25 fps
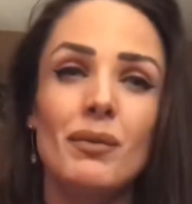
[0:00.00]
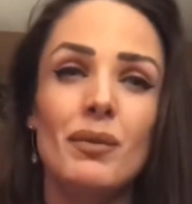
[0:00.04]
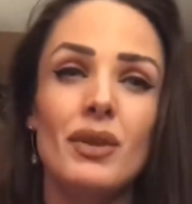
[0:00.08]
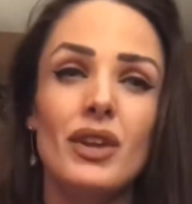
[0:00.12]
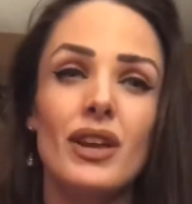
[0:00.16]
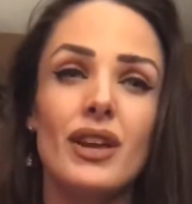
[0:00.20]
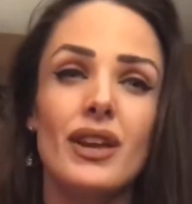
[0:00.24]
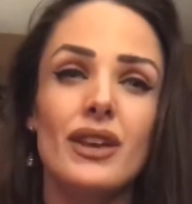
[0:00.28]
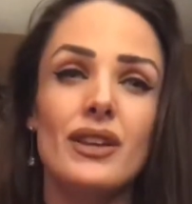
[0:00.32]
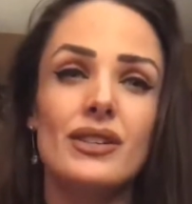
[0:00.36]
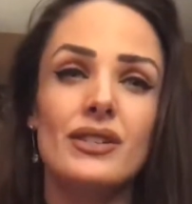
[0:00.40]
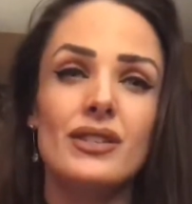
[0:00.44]

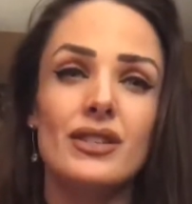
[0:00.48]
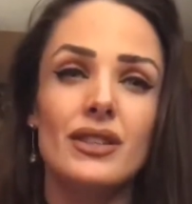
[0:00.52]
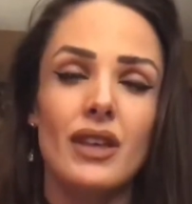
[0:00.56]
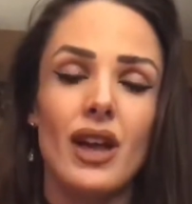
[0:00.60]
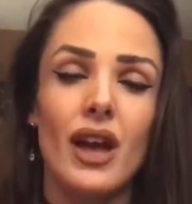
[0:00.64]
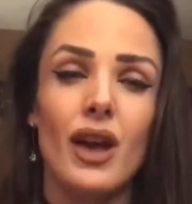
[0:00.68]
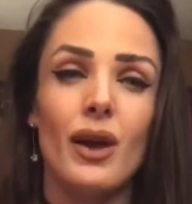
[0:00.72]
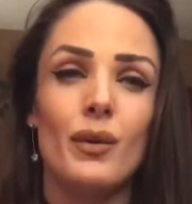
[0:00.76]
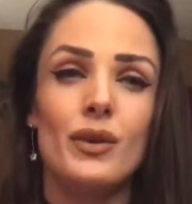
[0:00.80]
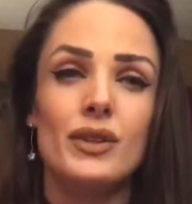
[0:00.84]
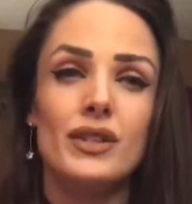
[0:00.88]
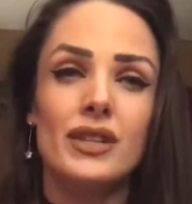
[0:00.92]
because
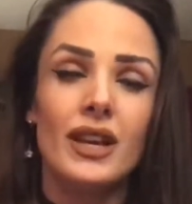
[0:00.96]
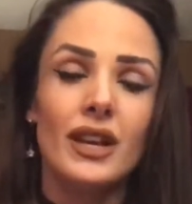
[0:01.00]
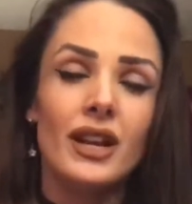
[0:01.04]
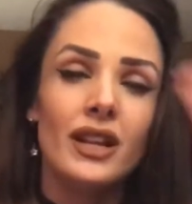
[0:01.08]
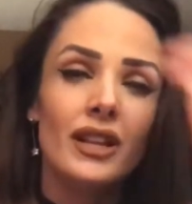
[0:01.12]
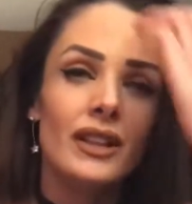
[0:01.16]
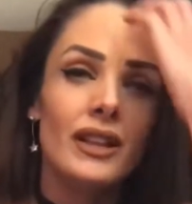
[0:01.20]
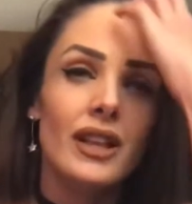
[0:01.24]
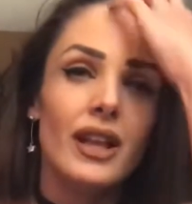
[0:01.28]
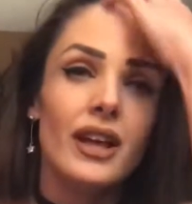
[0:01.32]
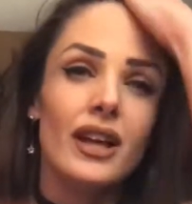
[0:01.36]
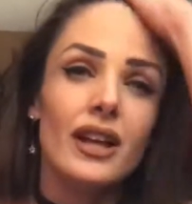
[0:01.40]
I was in
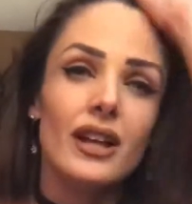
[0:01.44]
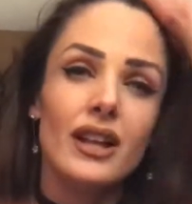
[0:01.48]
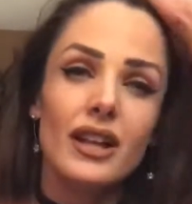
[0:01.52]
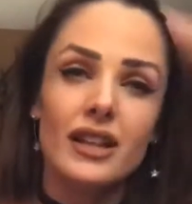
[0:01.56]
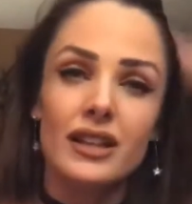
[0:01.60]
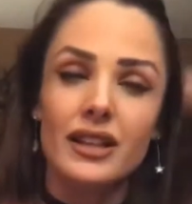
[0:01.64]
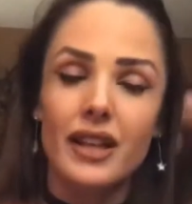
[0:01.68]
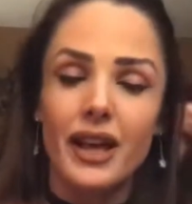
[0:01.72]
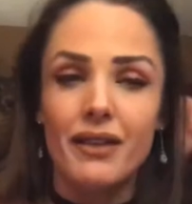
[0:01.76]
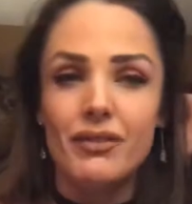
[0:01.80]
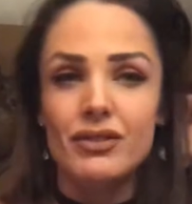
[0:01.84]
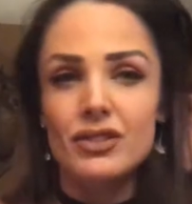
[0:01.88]
a
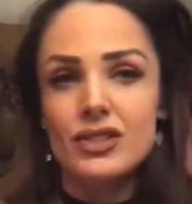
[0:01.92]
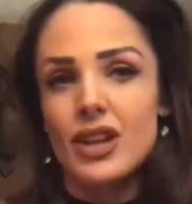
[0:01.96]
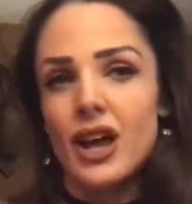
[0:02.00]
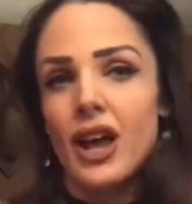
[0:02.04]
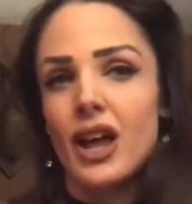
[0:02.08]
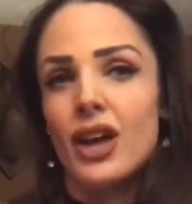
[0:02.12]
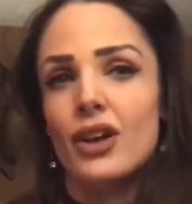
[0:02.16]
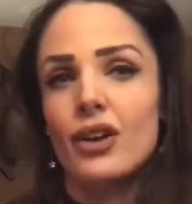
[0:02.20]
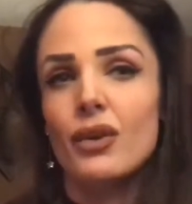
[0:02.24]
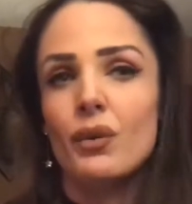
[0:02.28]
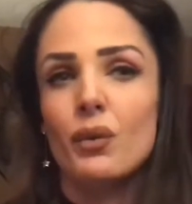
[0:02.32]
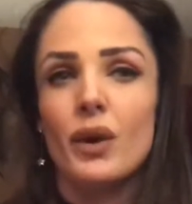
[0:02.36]

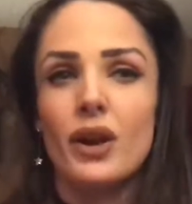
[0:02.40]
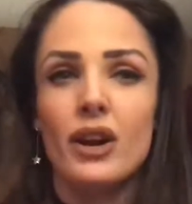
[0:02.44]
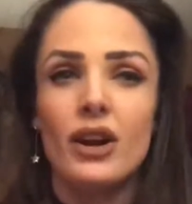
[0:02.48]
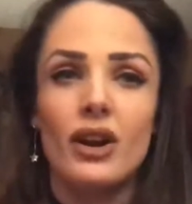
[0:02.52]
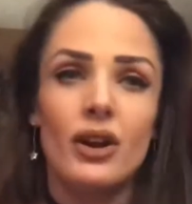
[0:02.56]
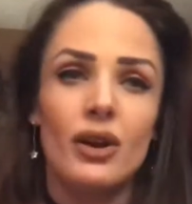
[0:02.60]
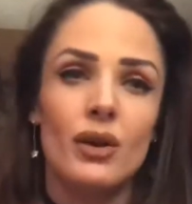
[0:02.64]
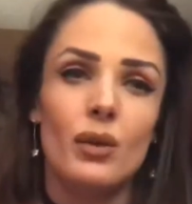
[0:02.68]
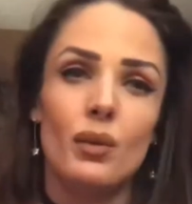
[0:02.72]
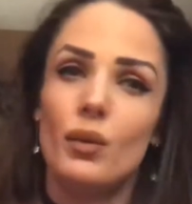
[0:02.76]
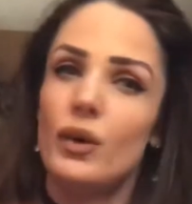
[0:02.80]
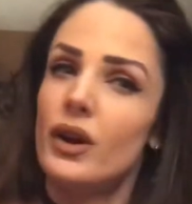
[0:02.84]
lifestyle
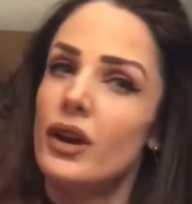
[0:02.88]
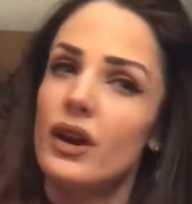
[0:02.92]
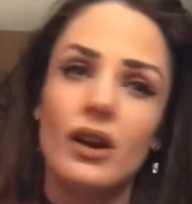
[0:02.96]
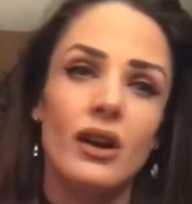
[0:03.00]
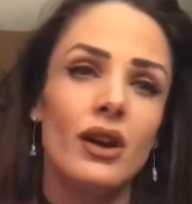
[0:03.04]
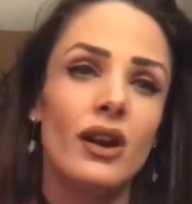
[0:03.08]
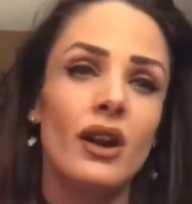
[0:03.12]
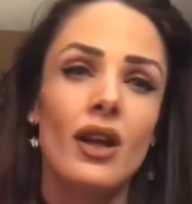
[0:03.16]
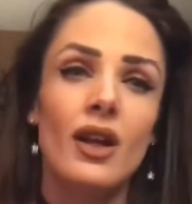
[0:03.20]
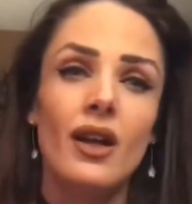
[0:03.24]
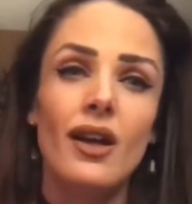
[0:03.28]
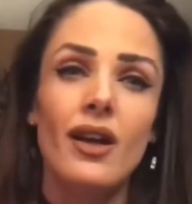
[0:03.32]

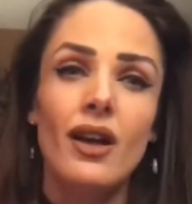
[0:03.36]
where